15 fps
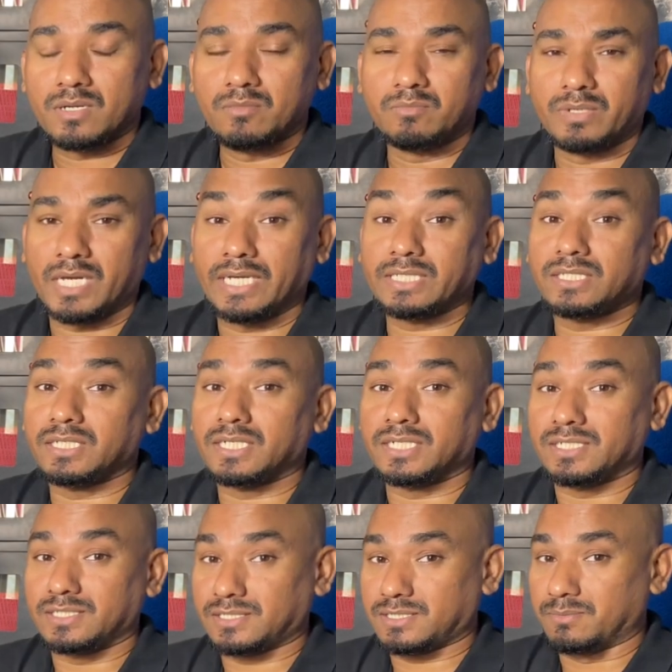But I think it
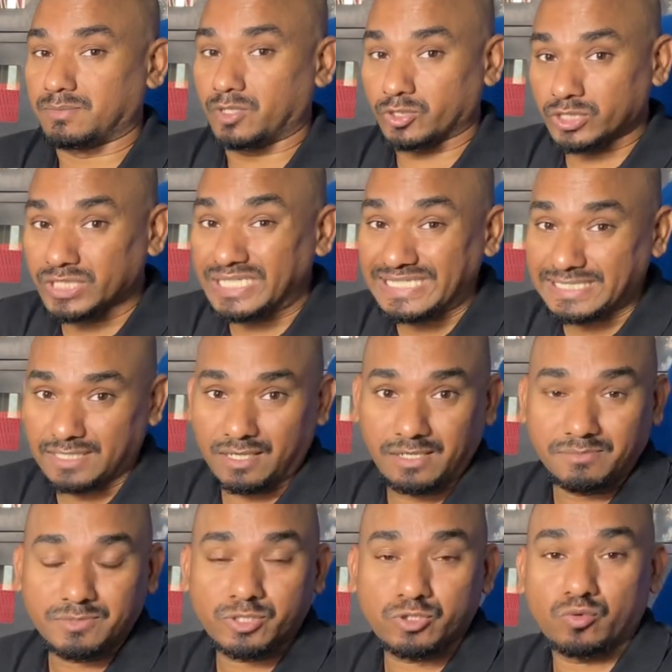is about three
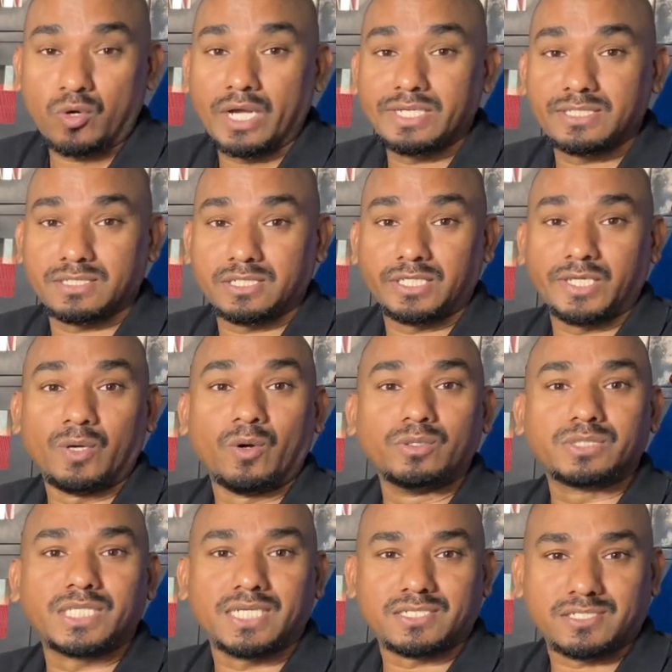times, twice in the
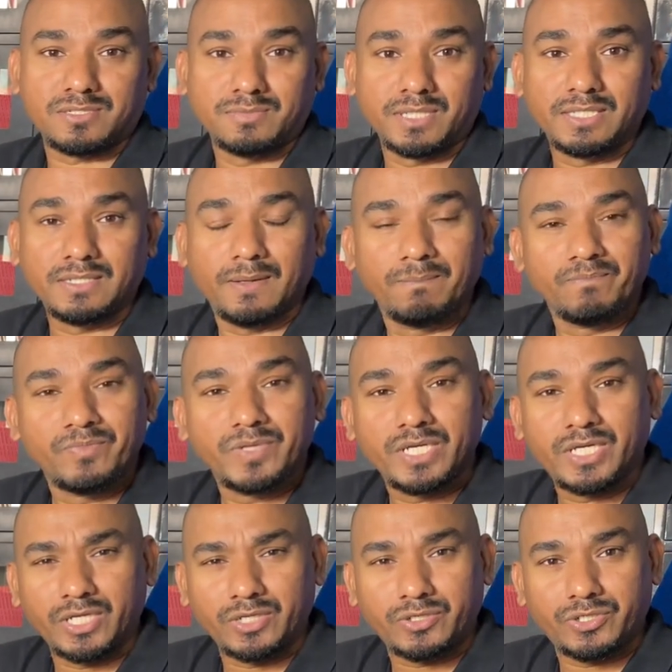Old Testament,
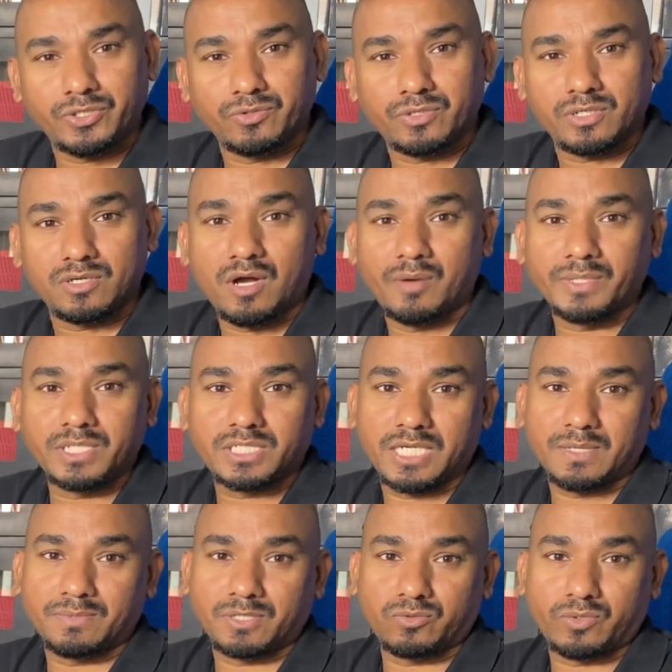in Deuteronomy
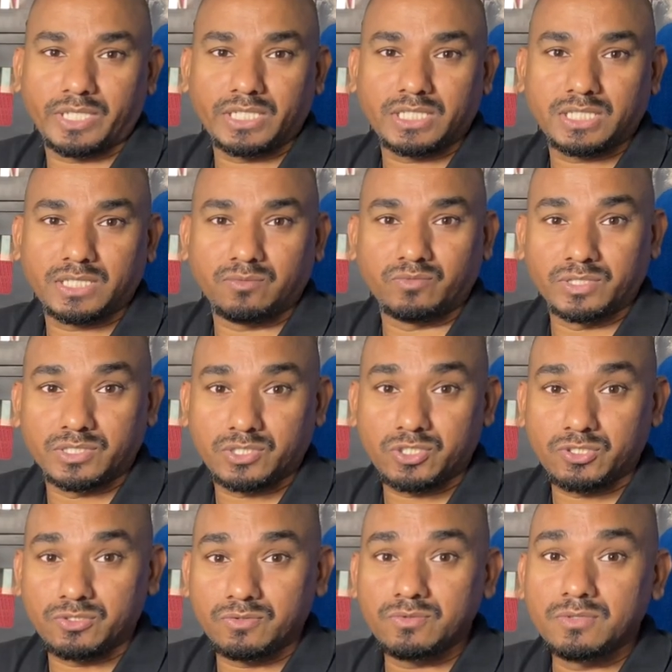chapter 23 verse
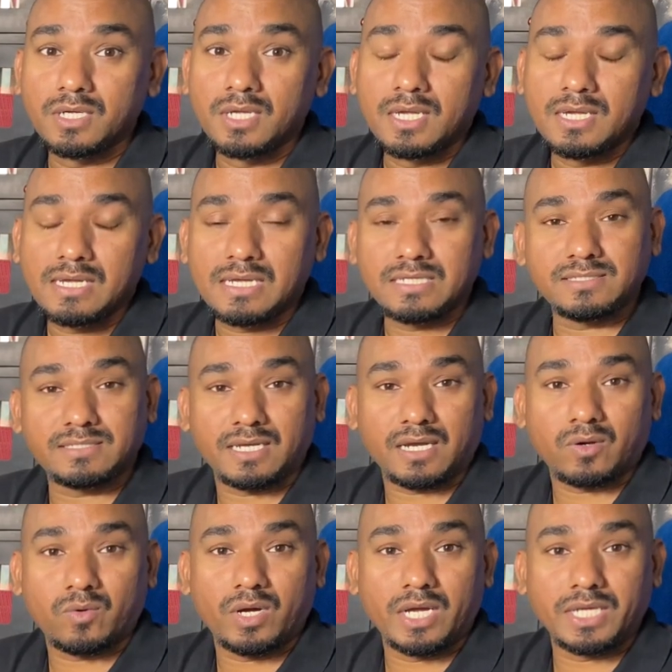2 and
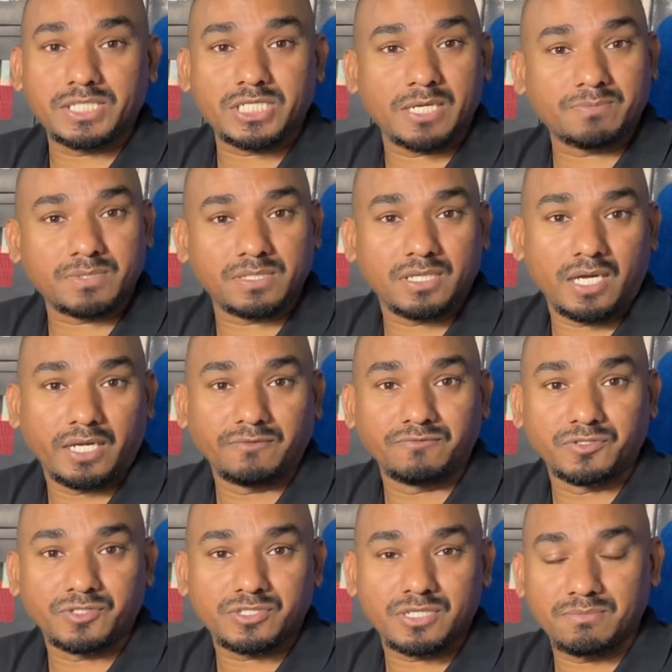Zechariah chapter 9
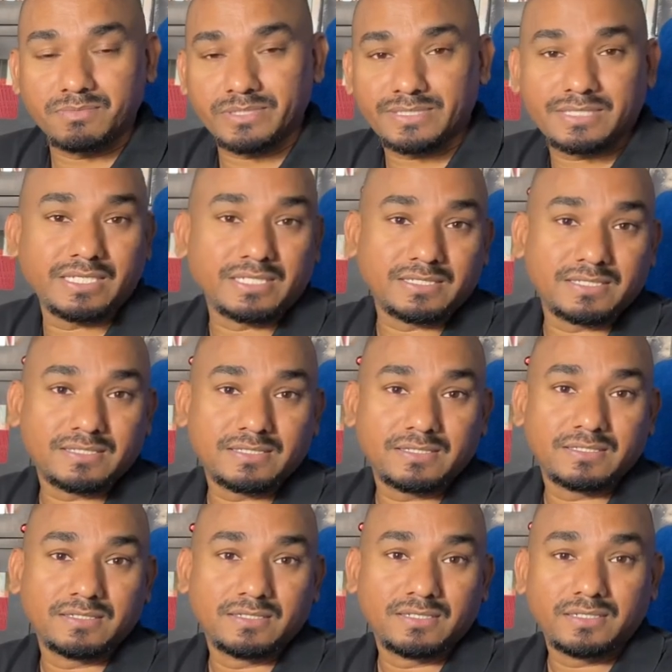verse number 6.
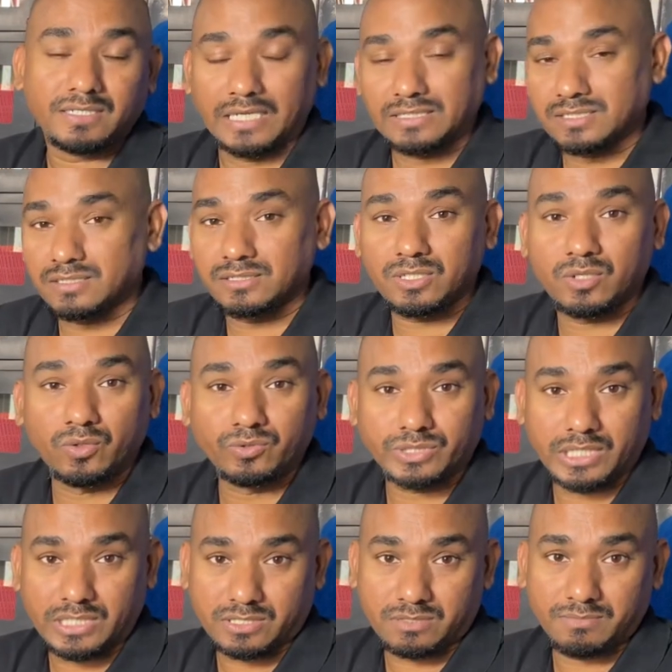That's in the Old
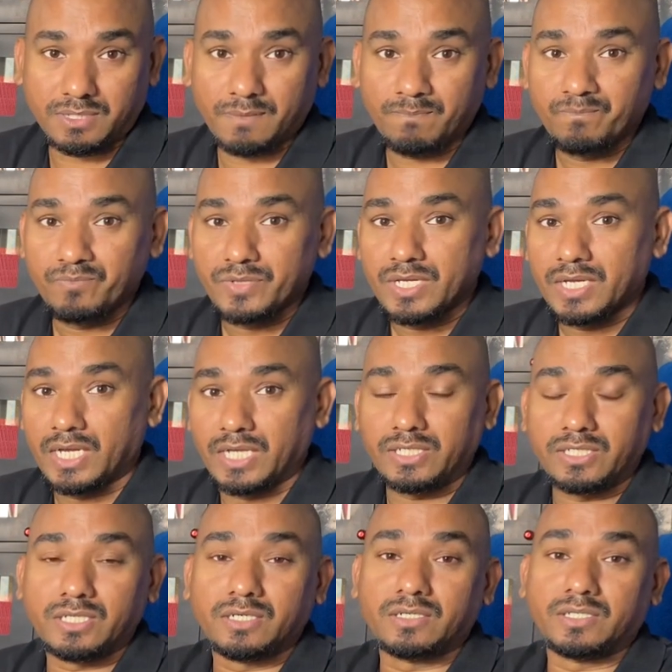Testament. And
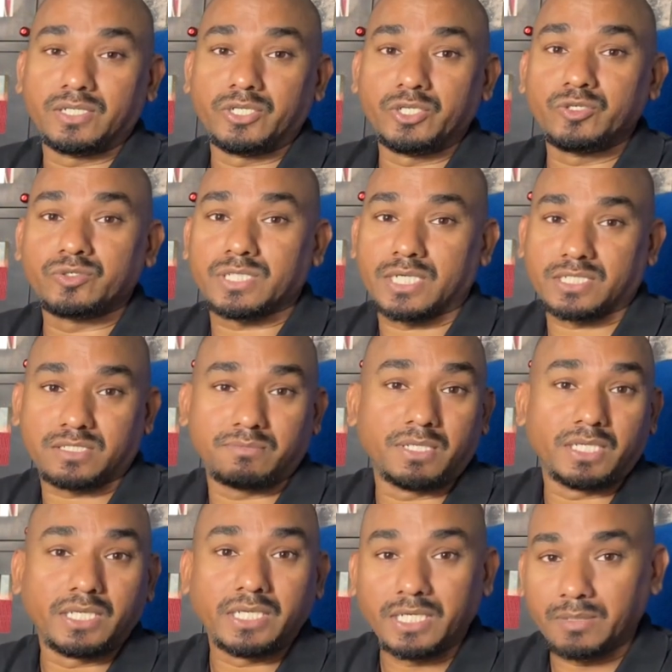here in the New
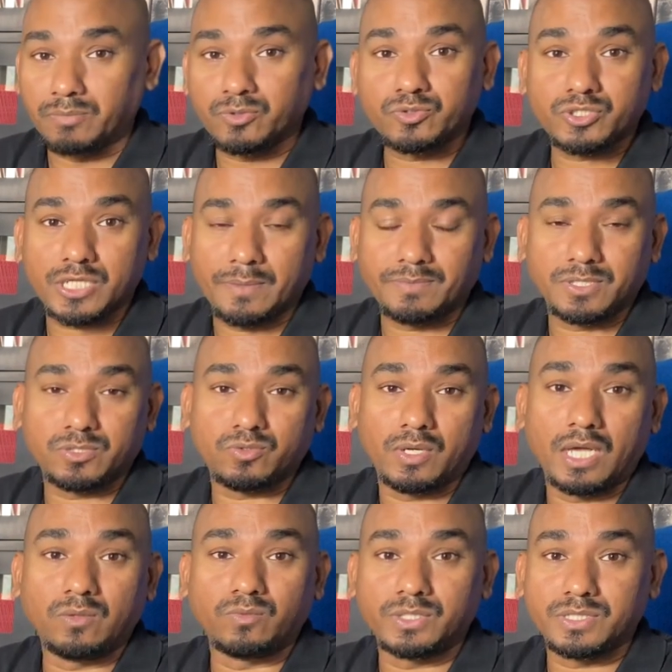Testament in Hebrews chapter
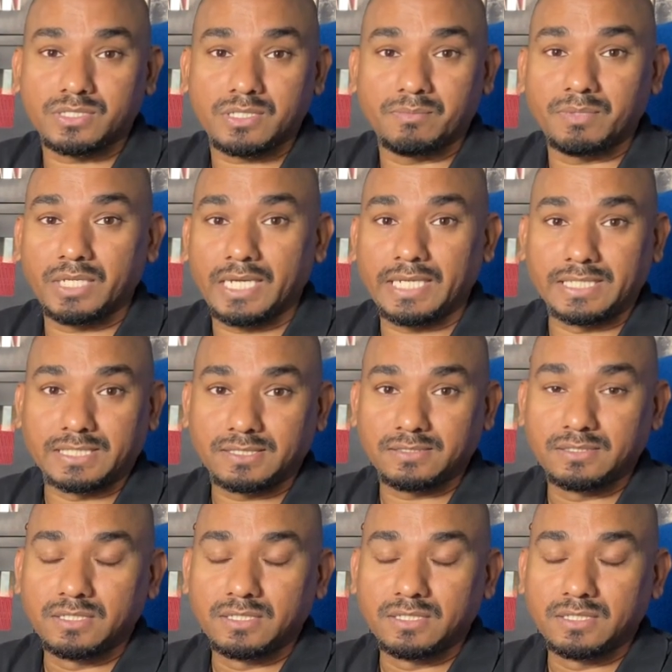12 verse number 8.